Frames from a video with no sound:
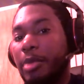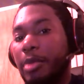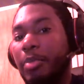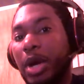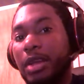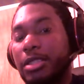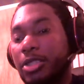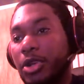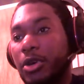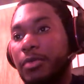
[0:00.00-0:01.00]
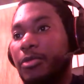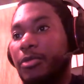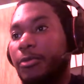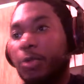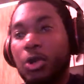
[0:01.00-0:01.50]
But, you know,
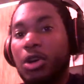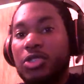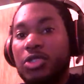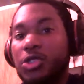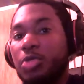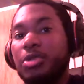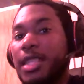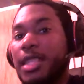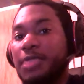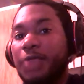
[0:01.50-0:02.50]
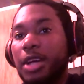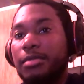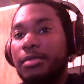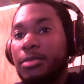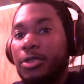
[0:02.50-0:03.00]
for a lot of consumers, that's
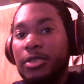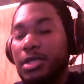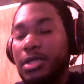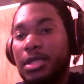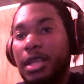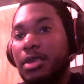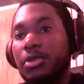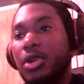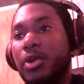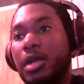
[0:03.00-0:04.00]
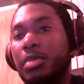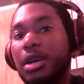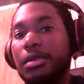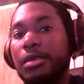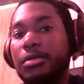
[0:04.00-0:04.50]
fine because they don't know any
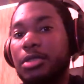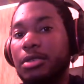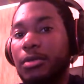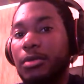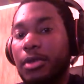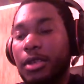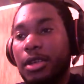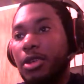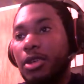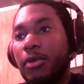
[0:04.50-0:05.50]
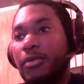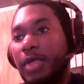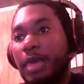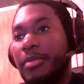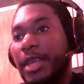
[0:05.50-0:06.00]
better. So, you know, for
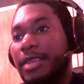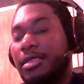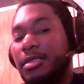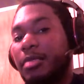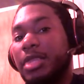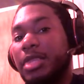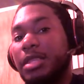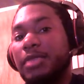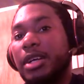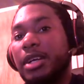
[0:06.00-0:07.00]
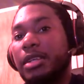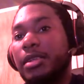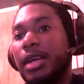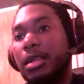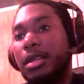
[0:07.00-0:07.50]
them, that's completely fine.
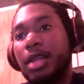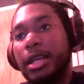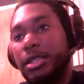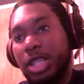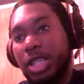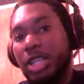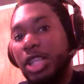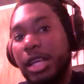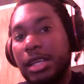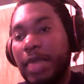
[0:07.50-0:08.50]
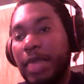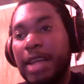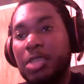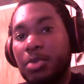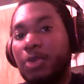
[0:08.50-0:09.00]
And like JJ and
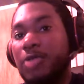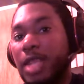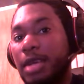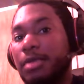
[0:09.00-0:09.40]
Max both said,